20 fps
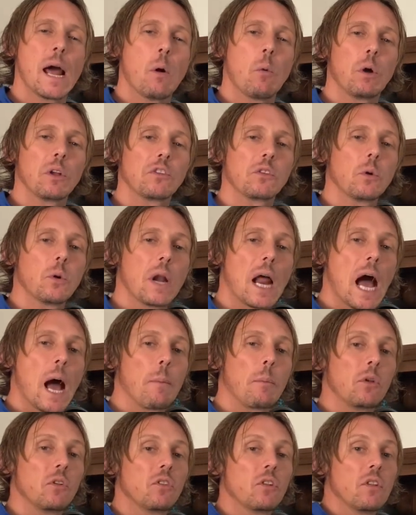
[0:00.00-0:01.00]
what's going to
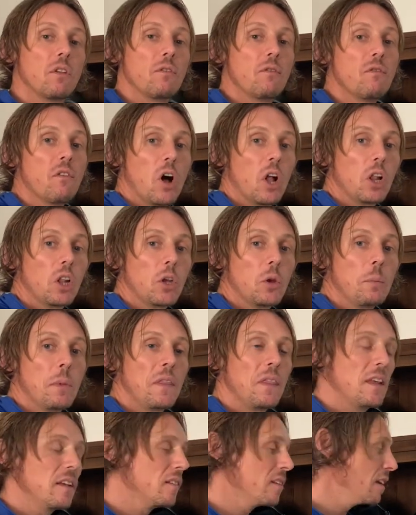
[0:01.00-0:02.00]
happen to the volume in
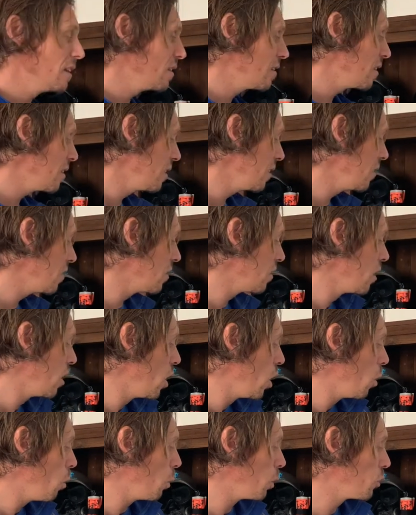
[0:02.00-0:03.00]
this instance?
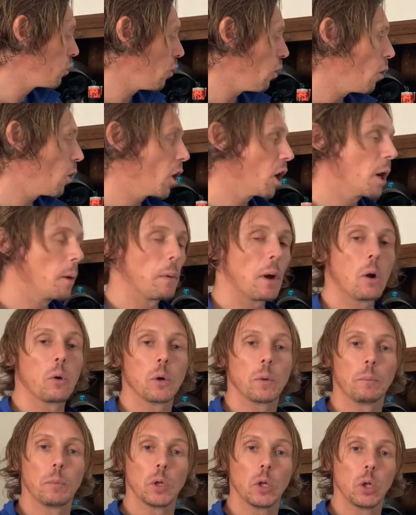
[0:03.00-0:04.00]
We're talking about a
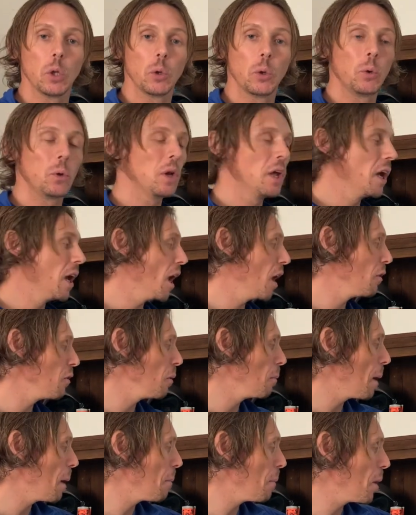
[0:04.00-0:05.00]
balloon, and
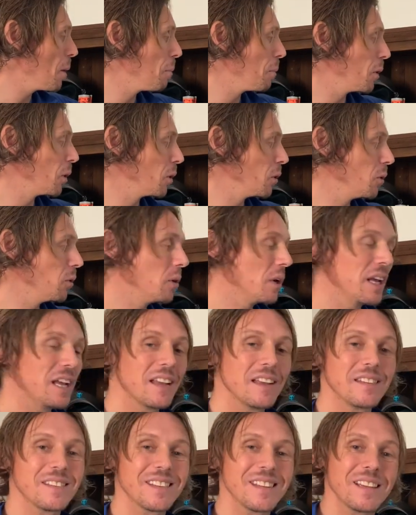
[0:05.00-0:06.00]
remember, a balloon
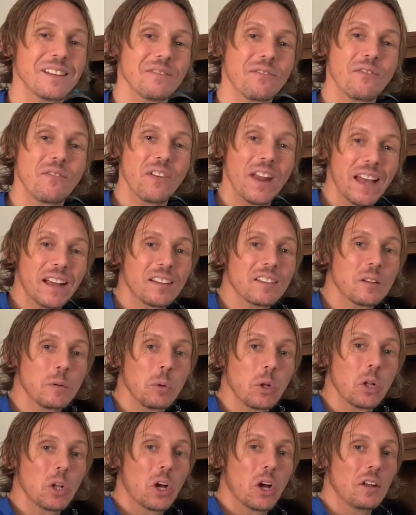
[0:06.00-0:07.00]
is a
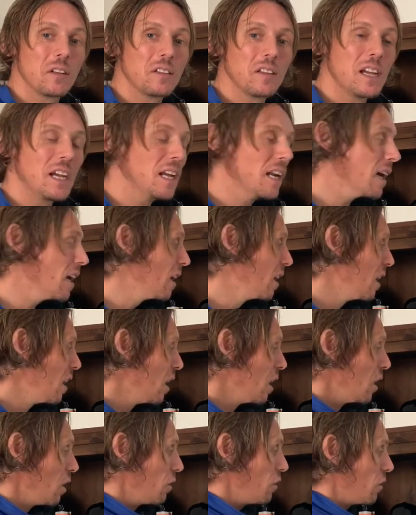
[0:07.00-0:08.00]
flexible container.
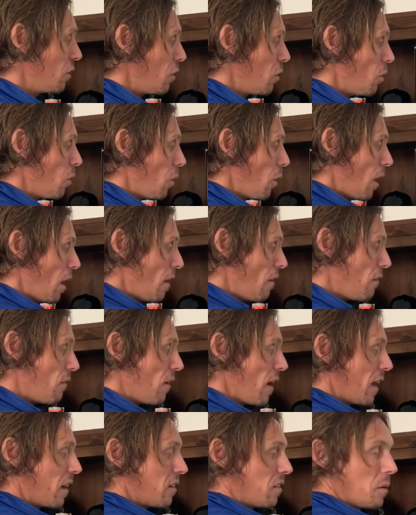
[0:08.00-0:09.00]
So a
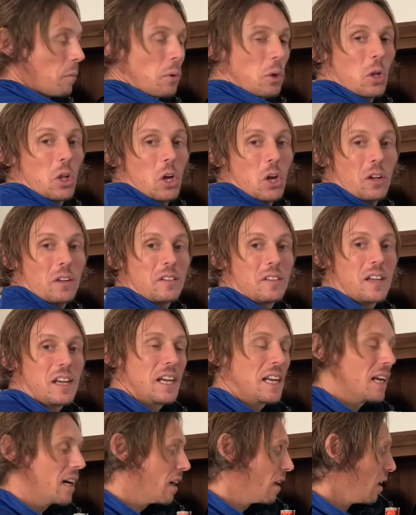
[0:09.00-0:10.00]
flexible
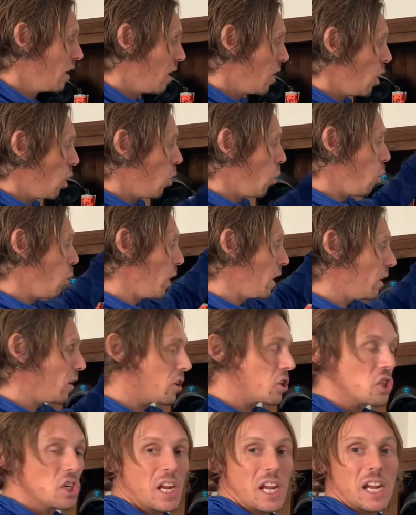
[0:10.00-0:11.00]
container will
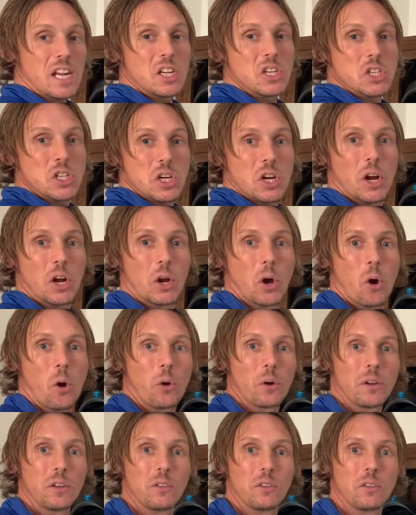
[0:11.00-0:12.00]
change
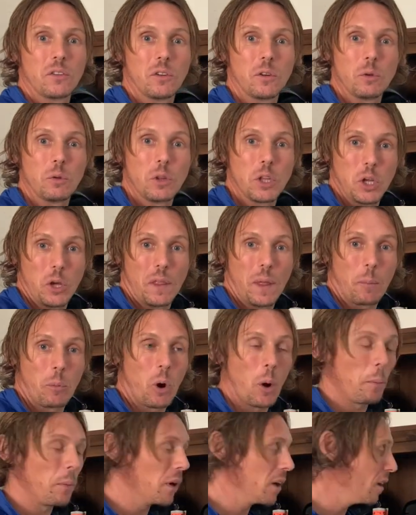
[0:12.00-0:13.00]
according to the other
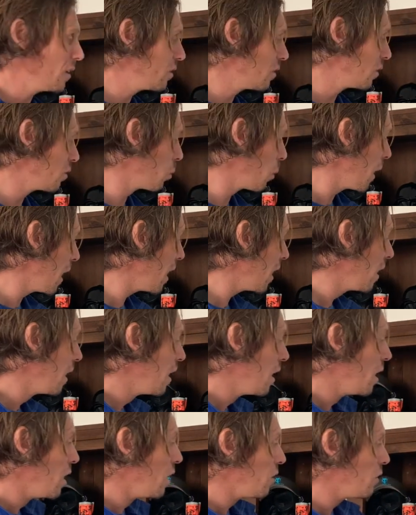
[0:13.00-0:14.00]
properties as well.
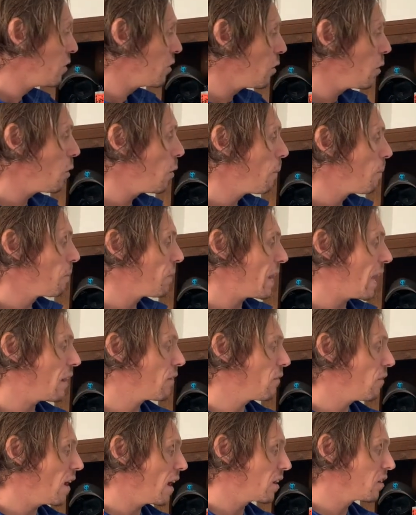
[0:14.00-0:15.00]
So that
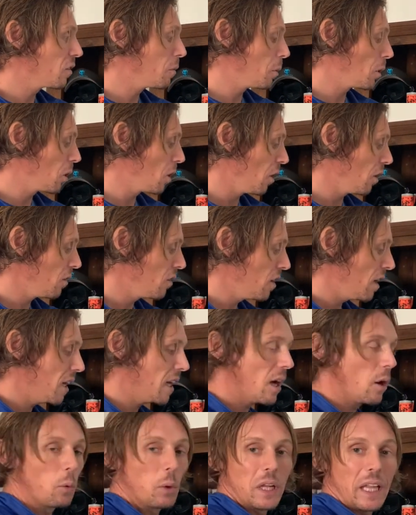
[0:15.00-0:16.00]
flexible
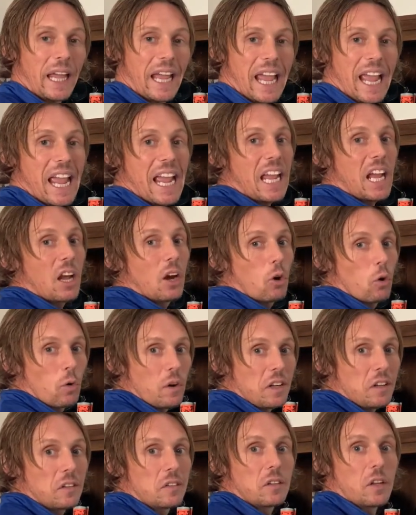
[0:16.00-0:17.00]
container will
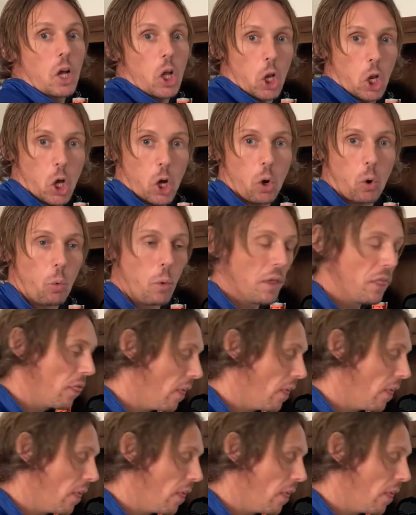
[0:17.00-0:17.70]
increase along with